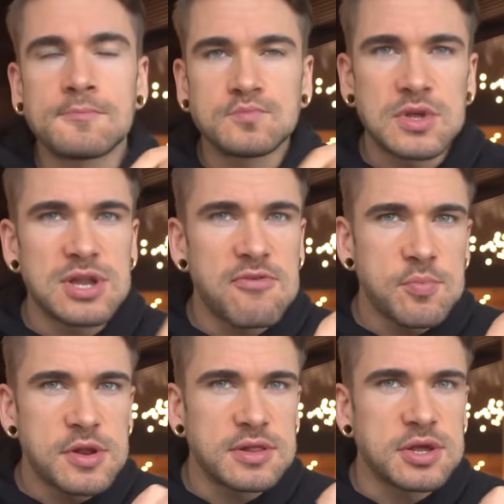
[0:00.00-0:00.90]
They definitely
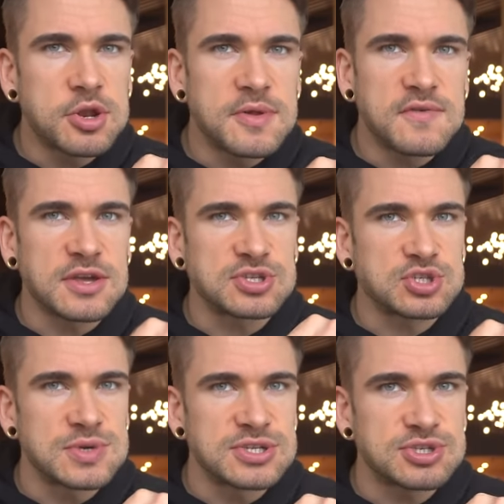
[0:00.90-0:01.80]
put a little bit of like a
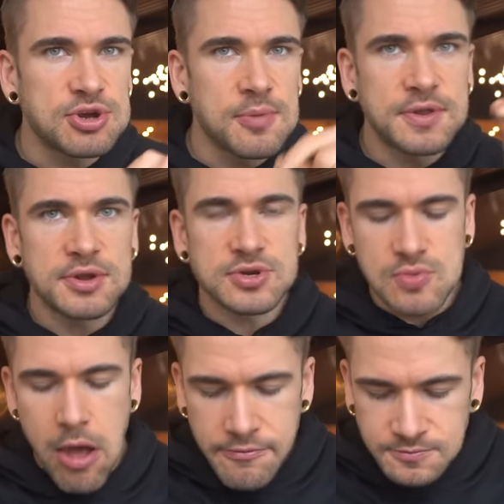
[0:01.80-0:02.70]
sweet syrup in there as
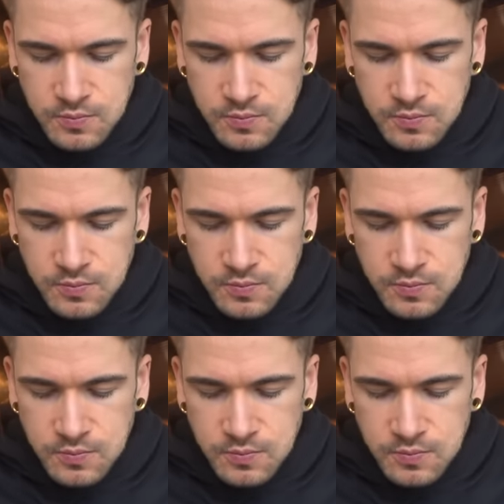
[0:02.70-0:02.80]
well.